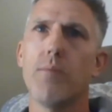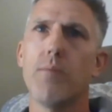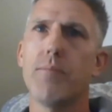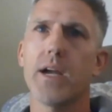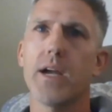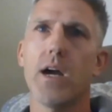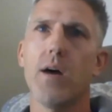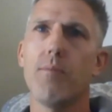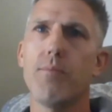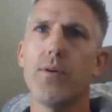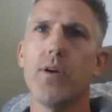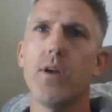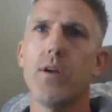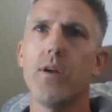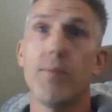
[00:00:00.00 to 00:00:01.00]
pick up
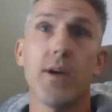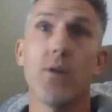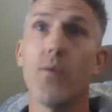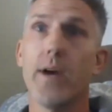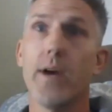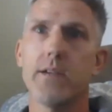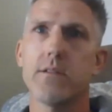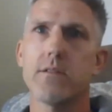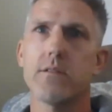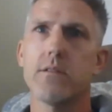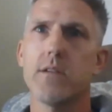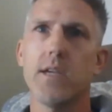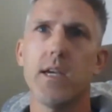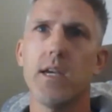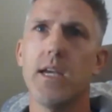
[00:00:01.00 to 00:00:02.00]
big ways
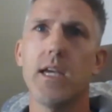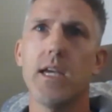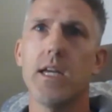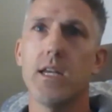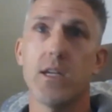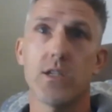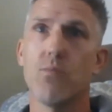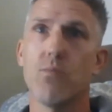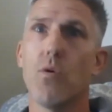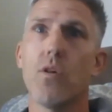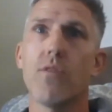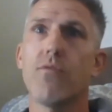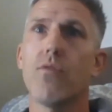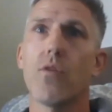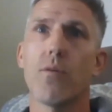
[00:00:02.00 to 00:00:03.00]
in a
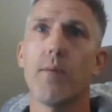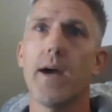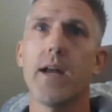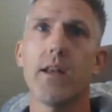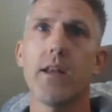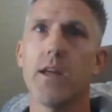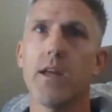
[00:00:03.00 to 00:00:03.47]
smaller format.